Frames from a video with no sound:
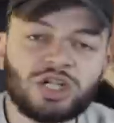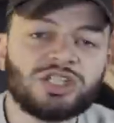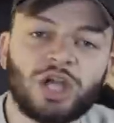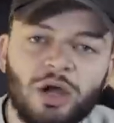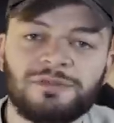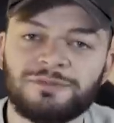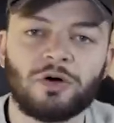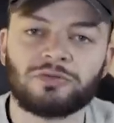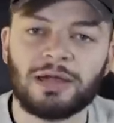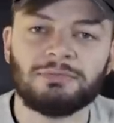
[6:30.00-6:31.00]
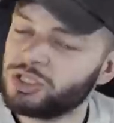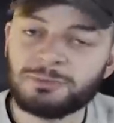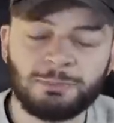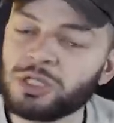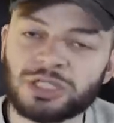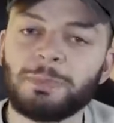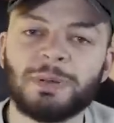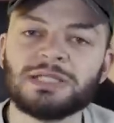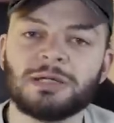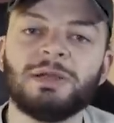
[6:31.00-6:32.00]
Just go for it. Just push up
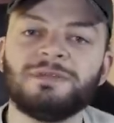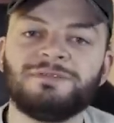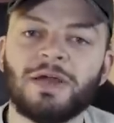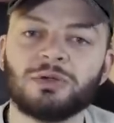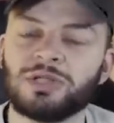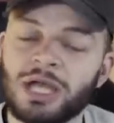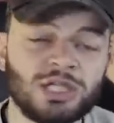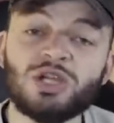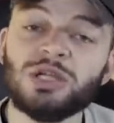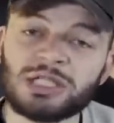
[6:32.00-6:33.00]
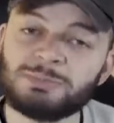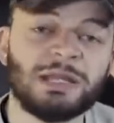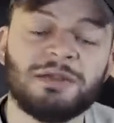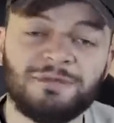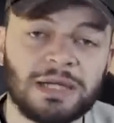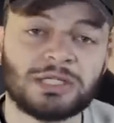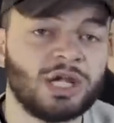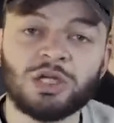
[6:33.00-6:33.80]
into midfield. Do your spinny things.